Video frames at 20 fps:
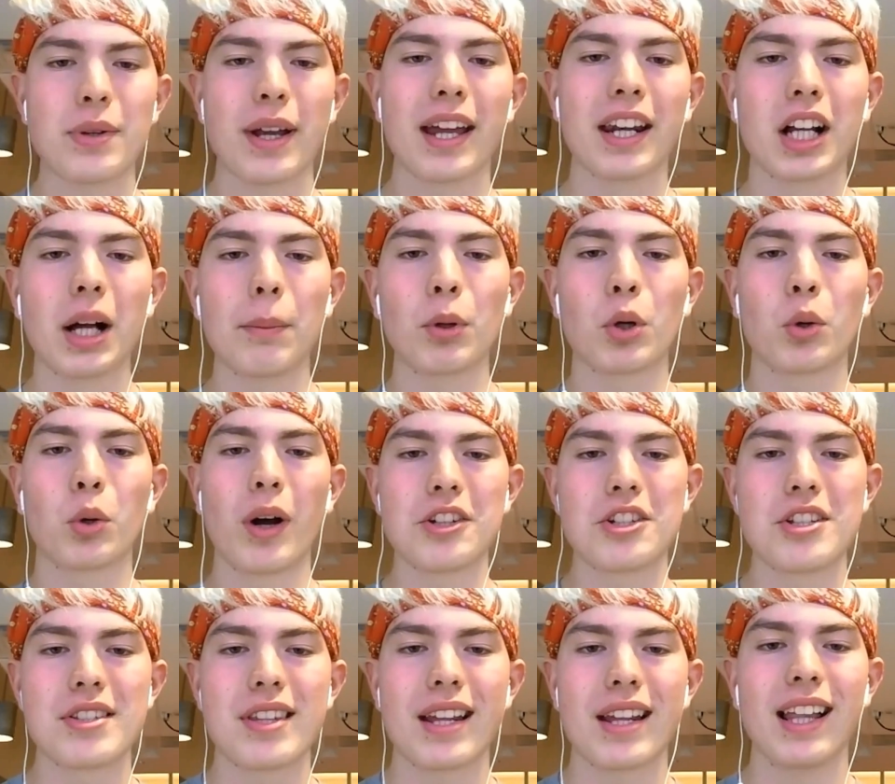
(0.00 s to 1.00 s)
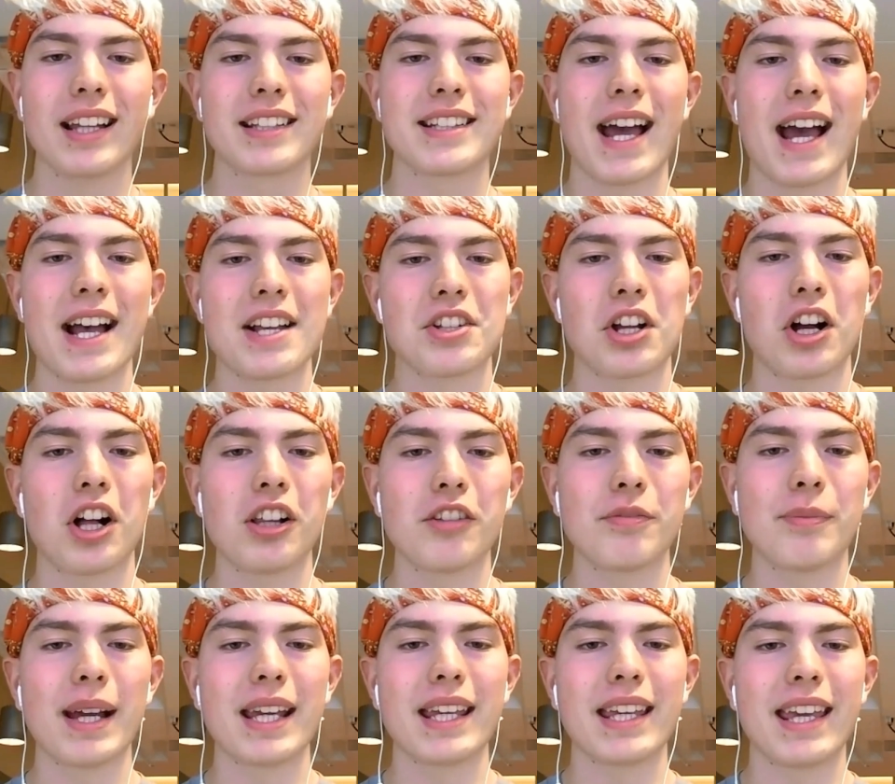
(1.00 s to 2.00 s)
I got a couple questions that I like to ask all of
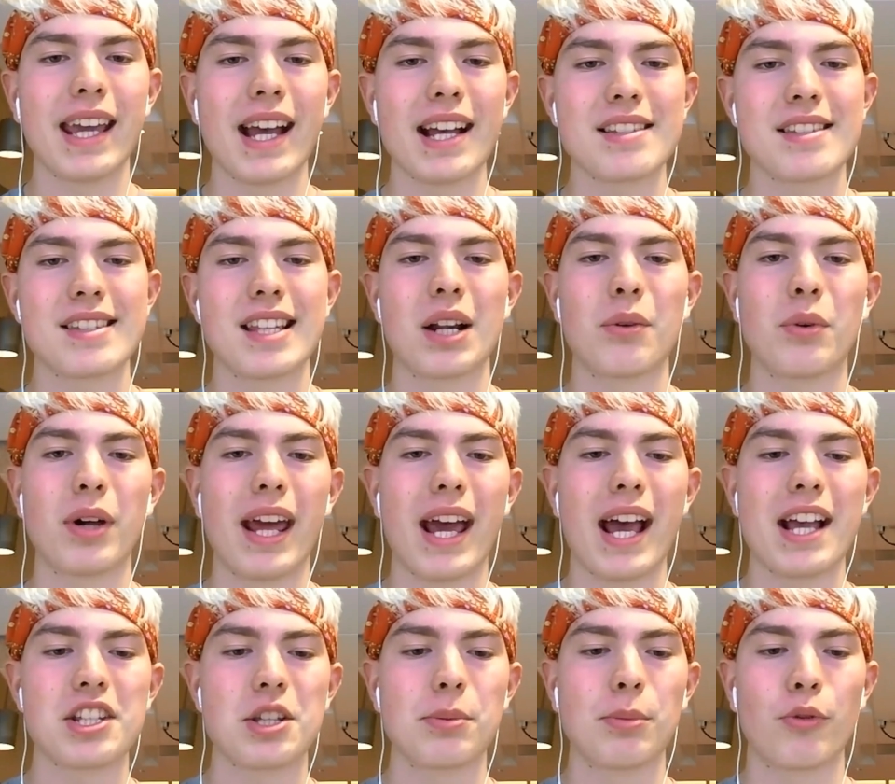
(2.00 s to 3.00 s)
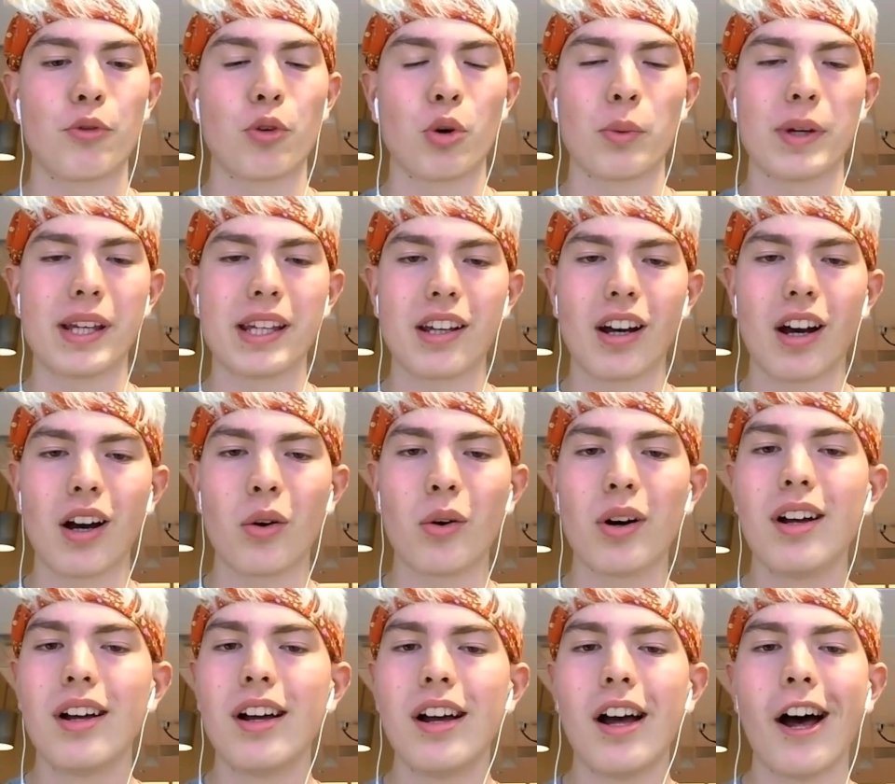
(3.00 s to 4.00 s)
my guests that I want to ask you before we go.
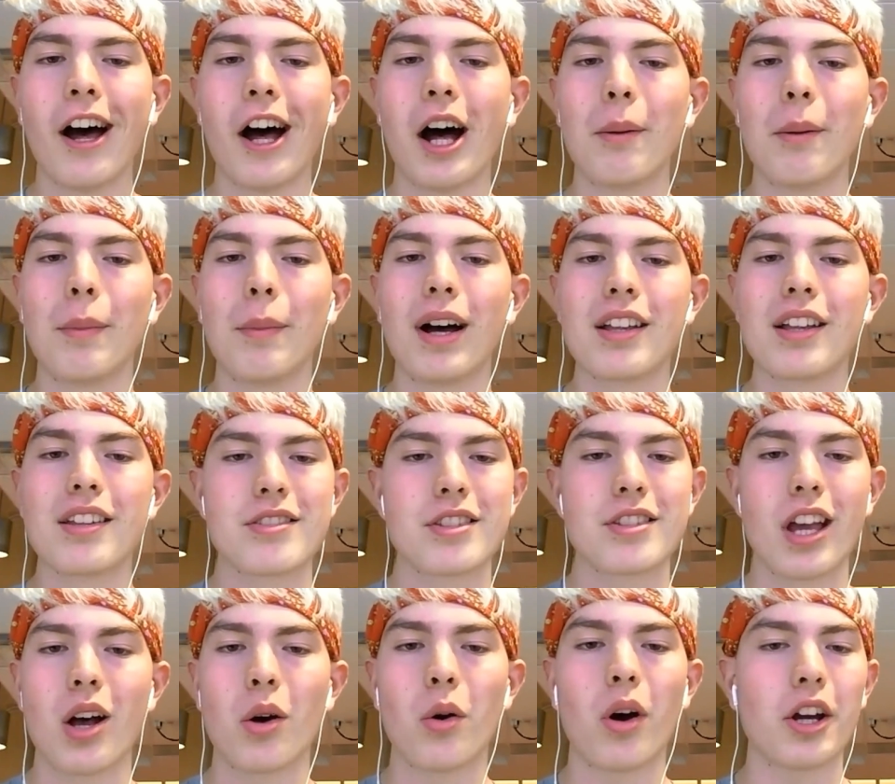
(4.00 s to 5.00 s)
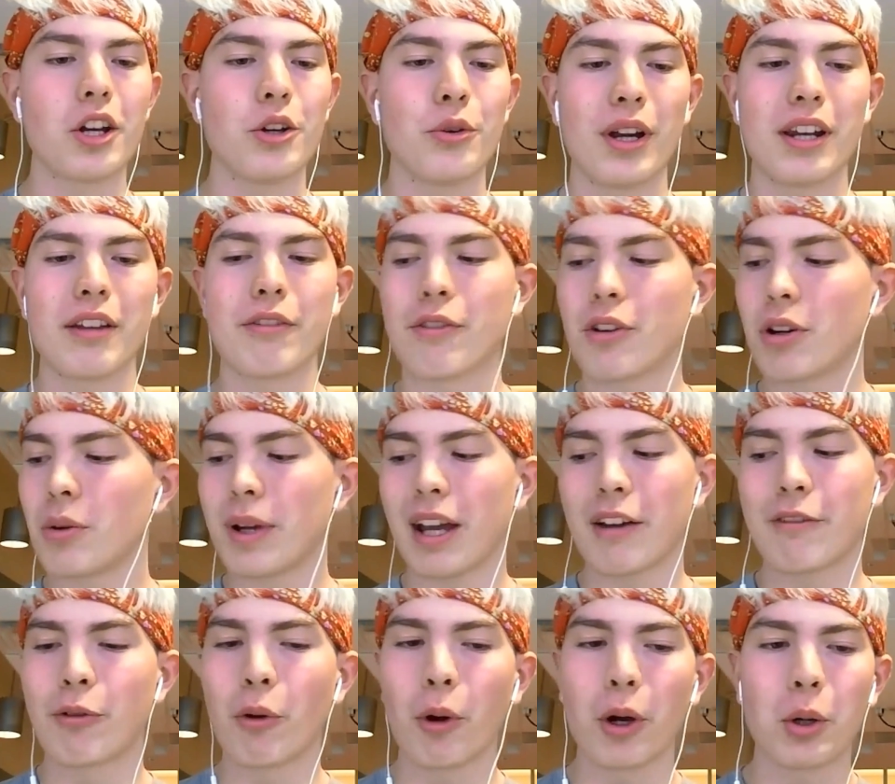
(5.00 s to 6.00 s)
So are you ready we got
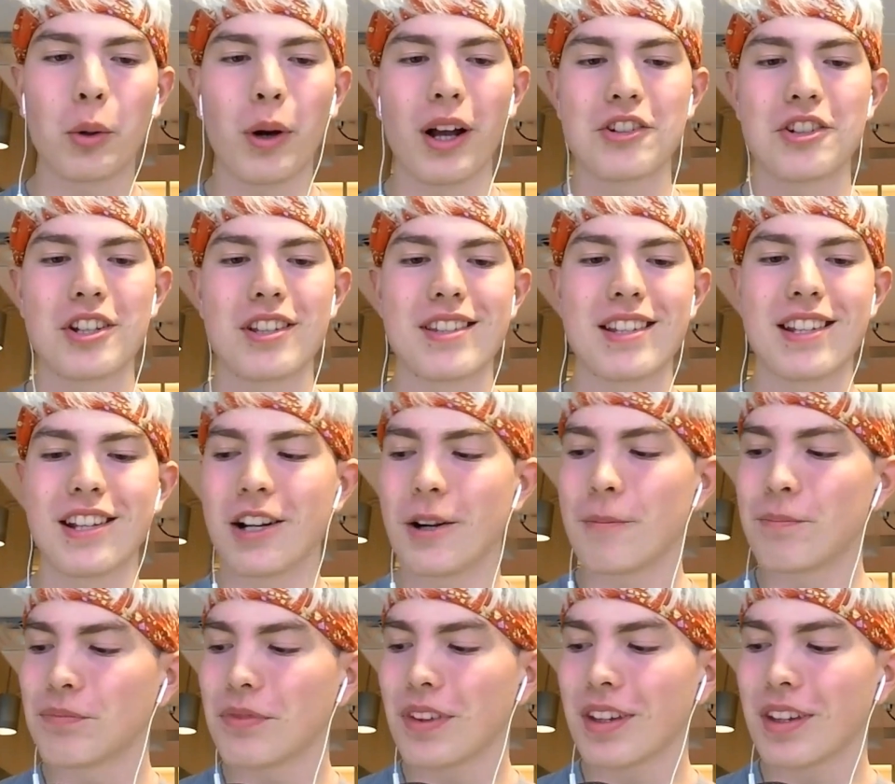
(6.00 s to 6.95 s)
4 questions here.